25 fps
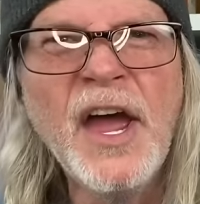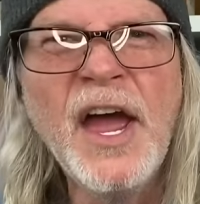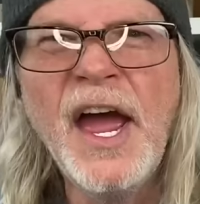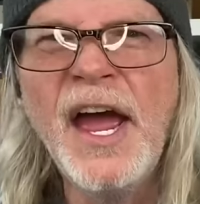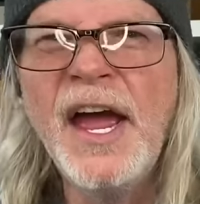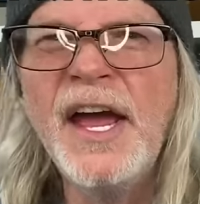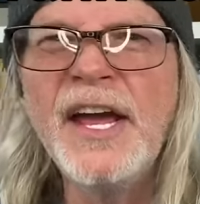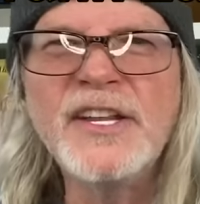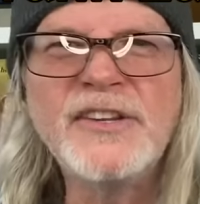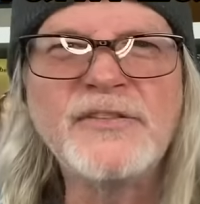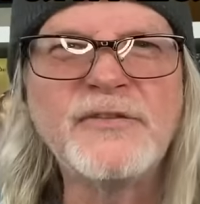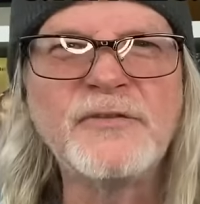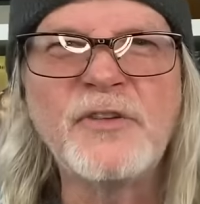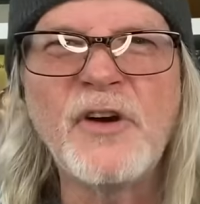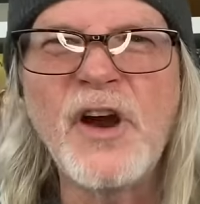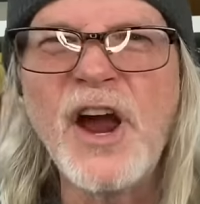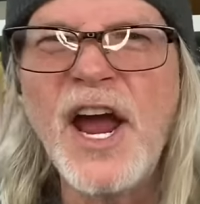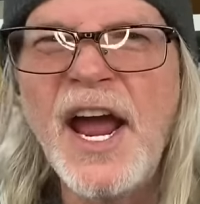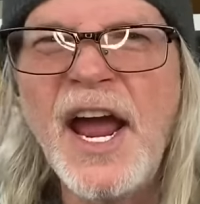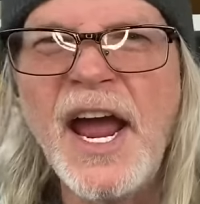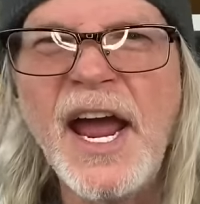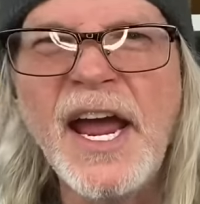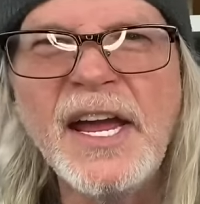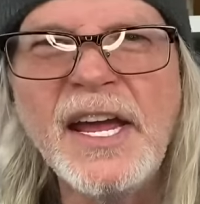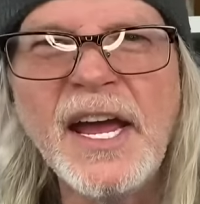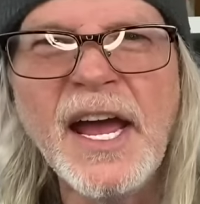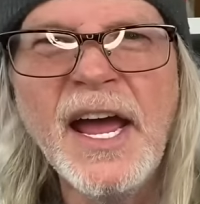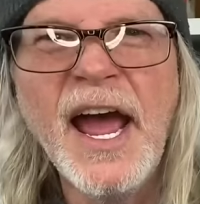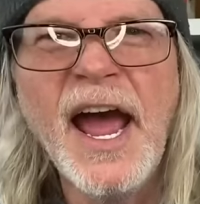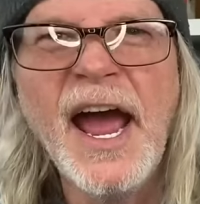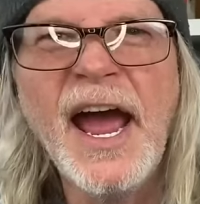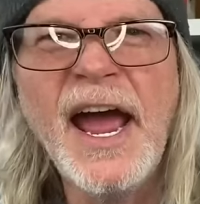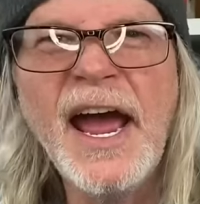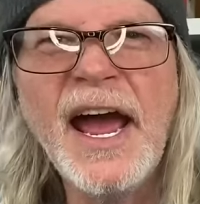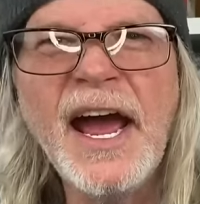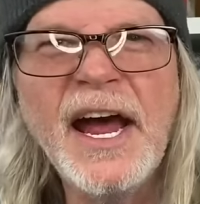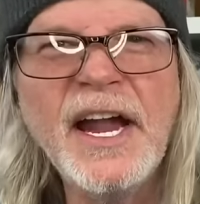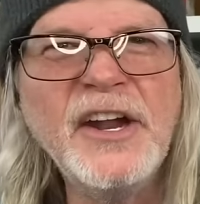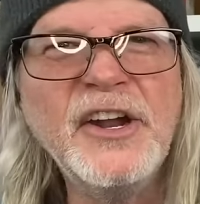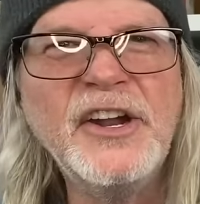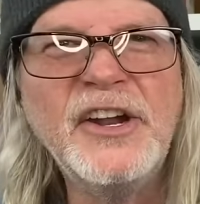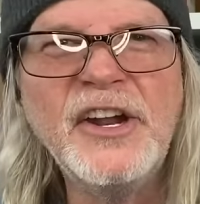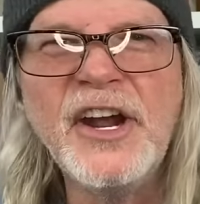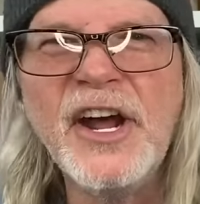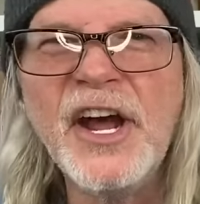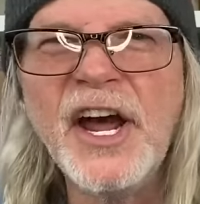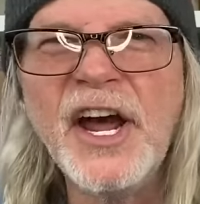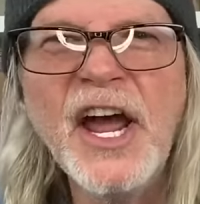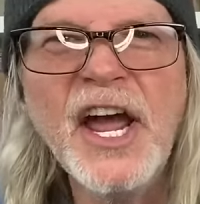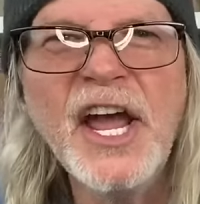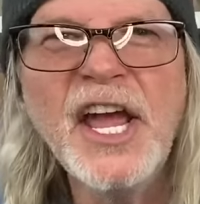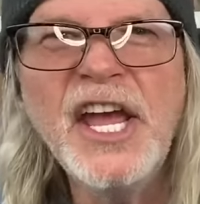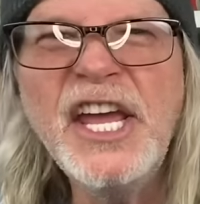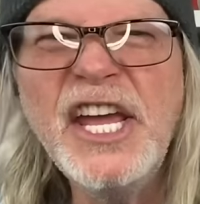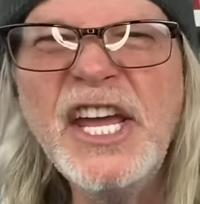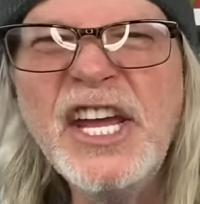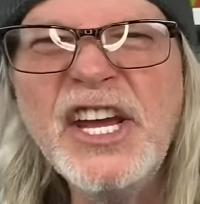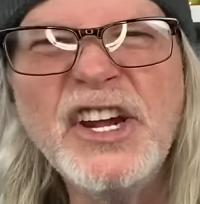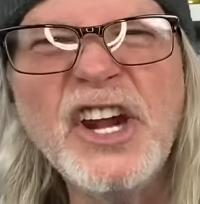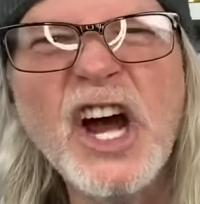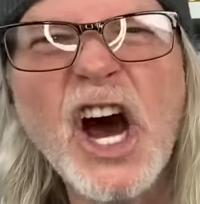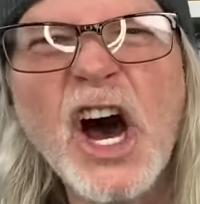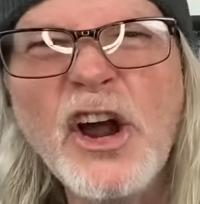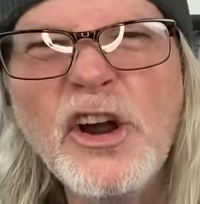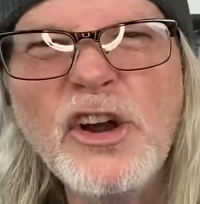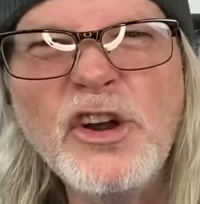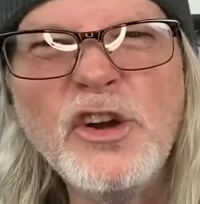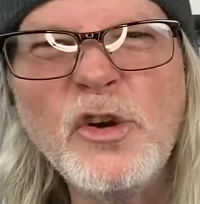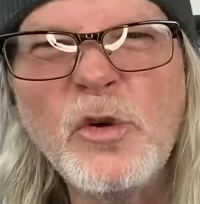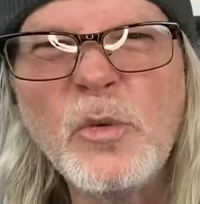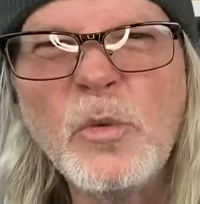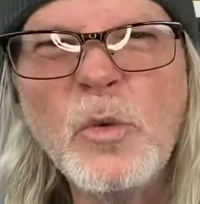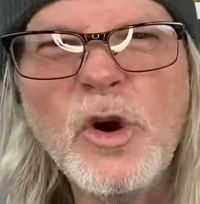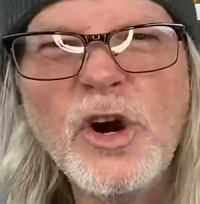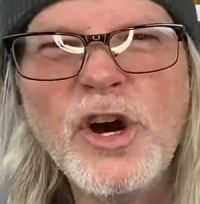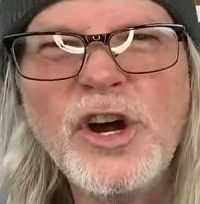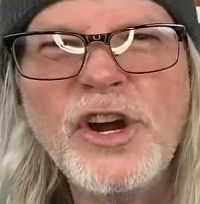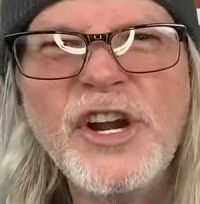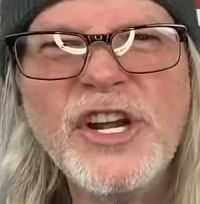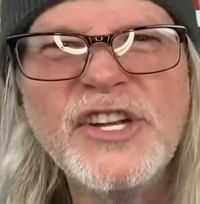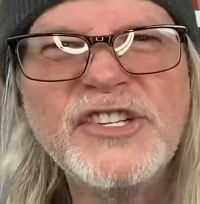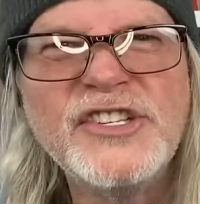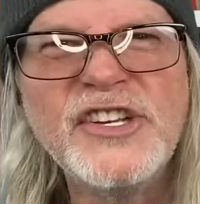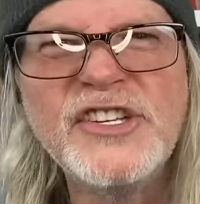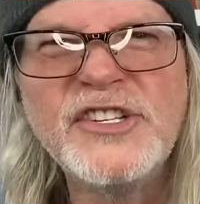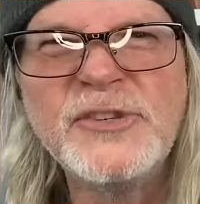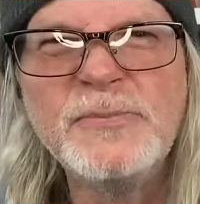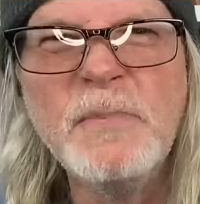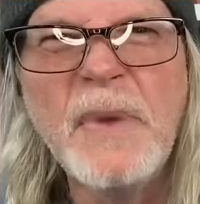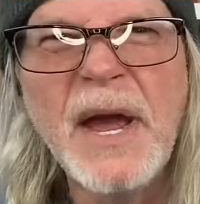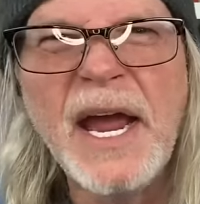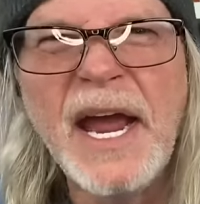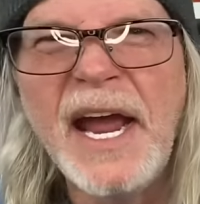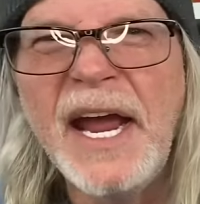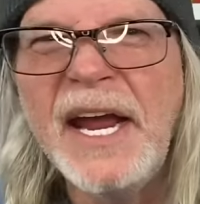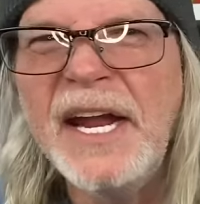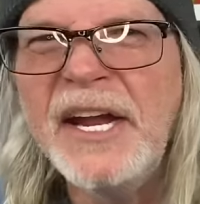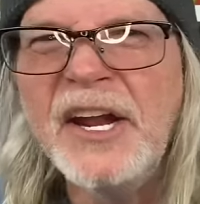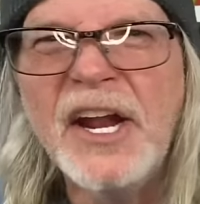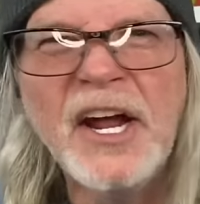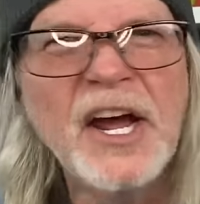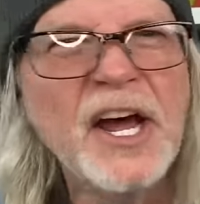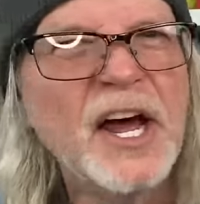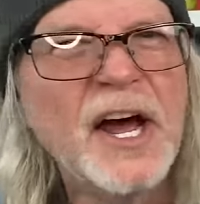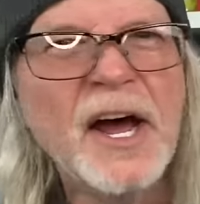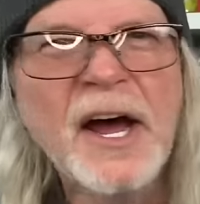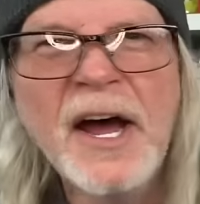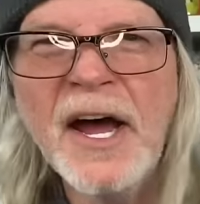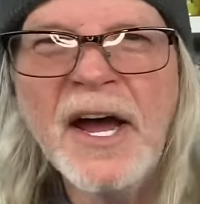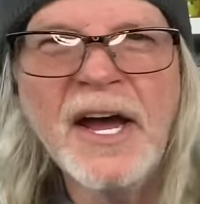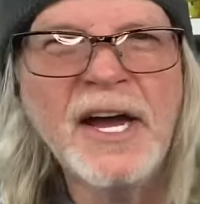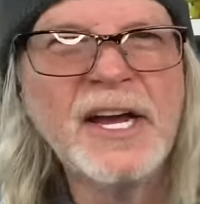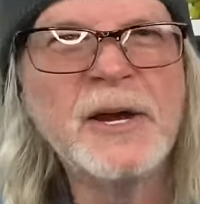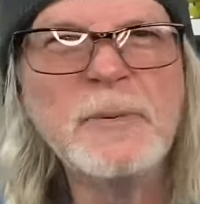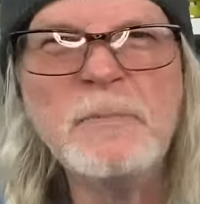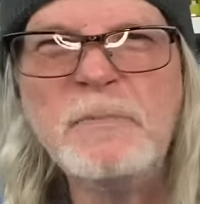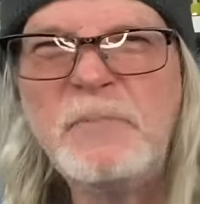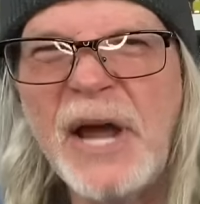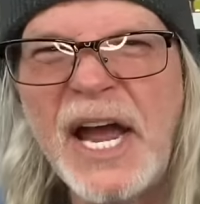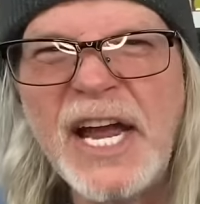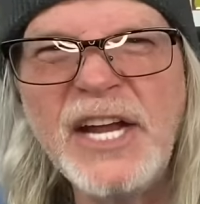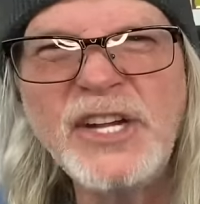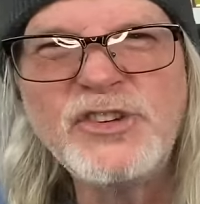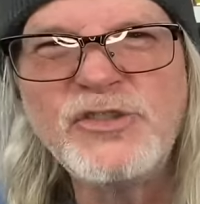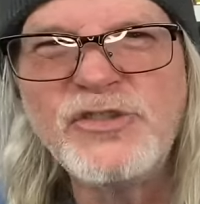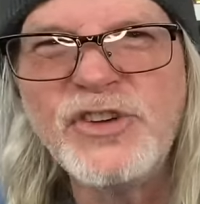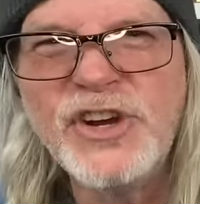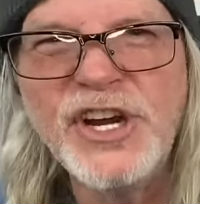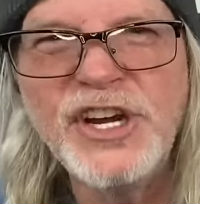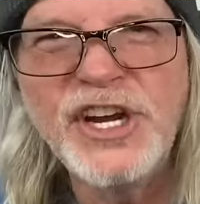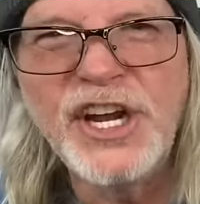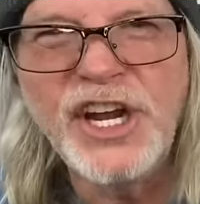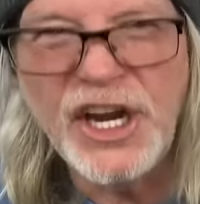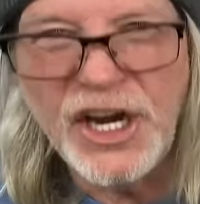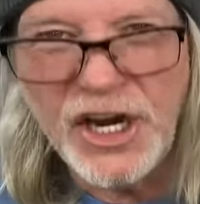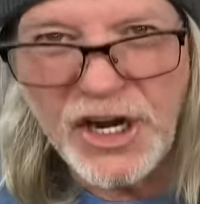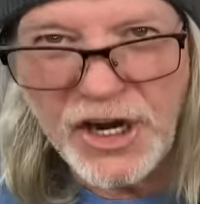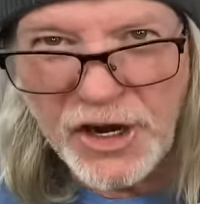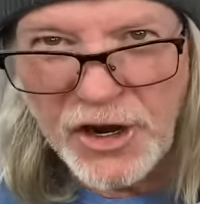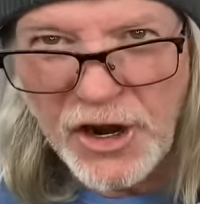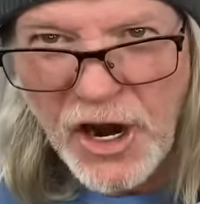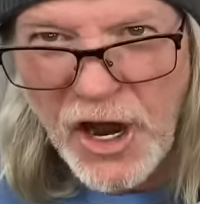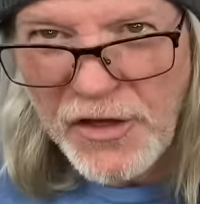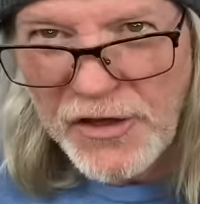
It's Frank and Ian Underwood is his main compatriot here.